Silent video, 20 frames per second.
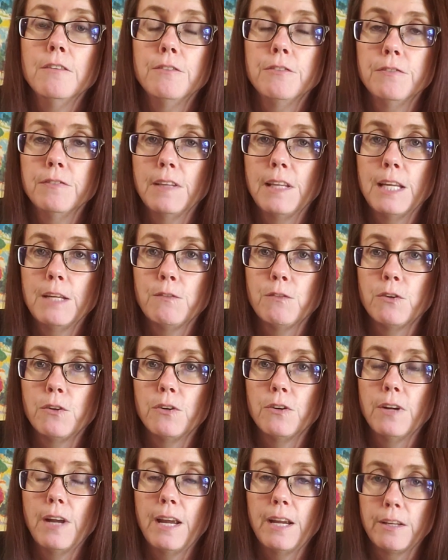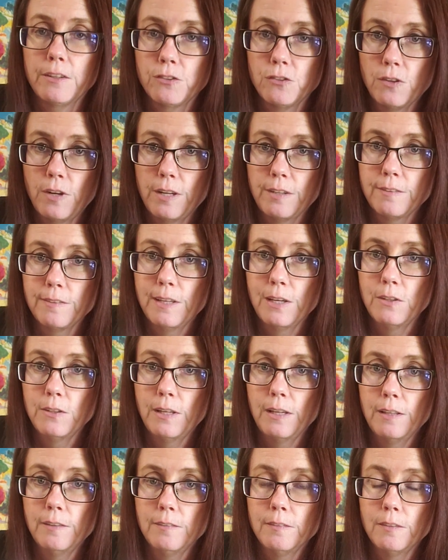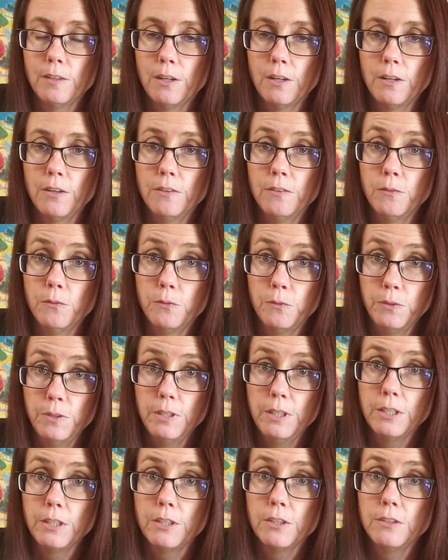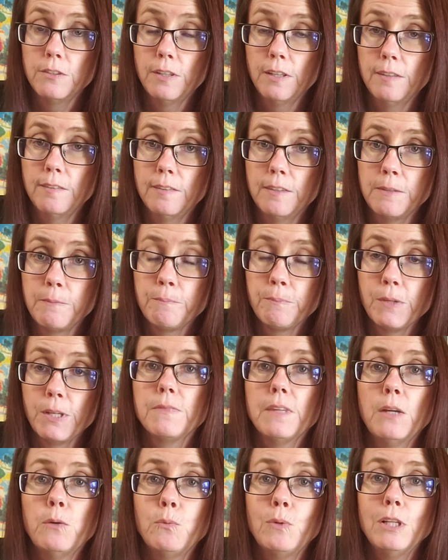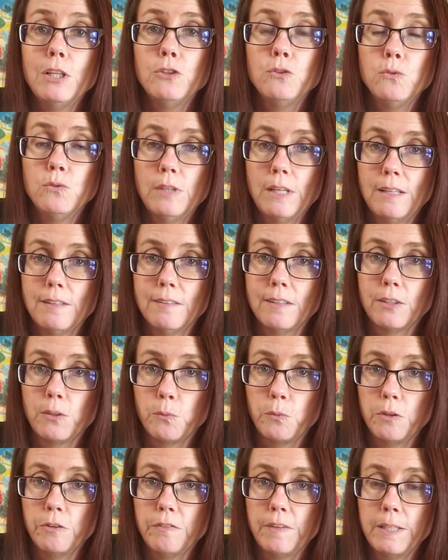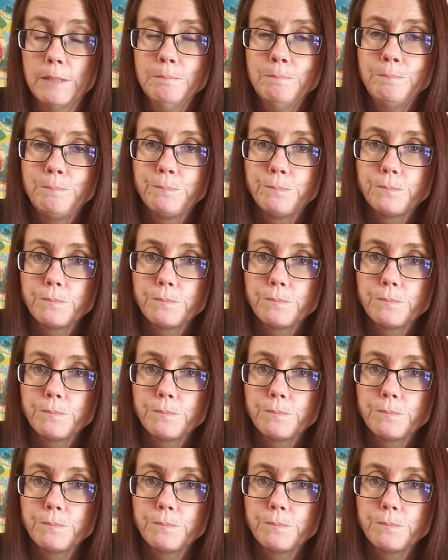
flavor extracts nowadays that are really good tasting. They really do taste like the real thing.